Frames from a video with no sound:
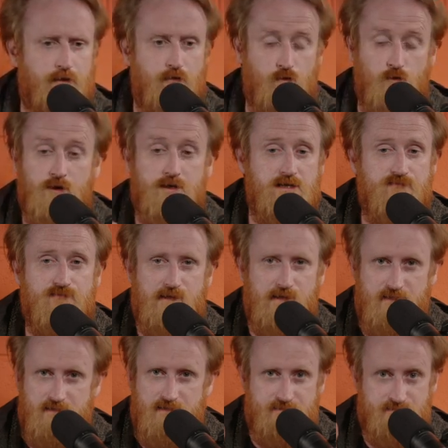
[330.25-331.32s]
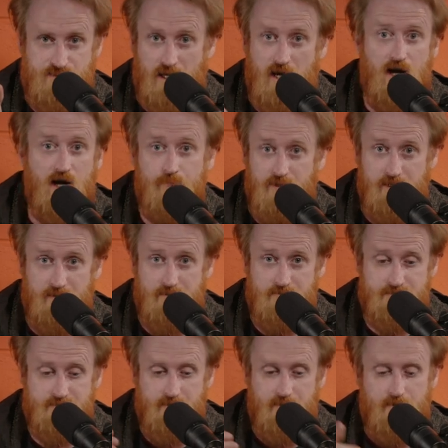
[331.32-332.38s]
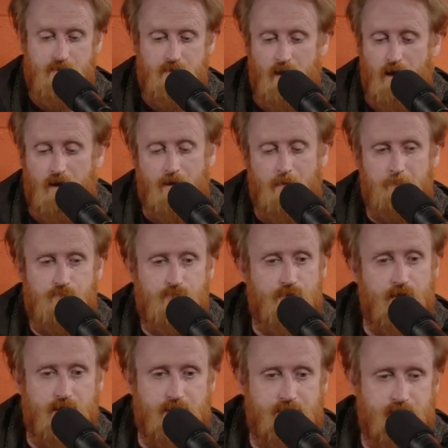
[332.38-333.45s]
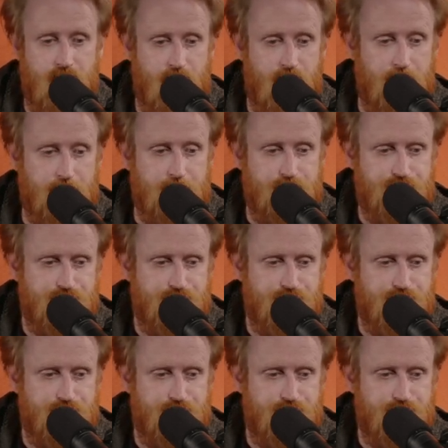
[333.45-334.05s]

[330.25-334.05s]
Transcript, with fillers: or even in his comedies um, like uh,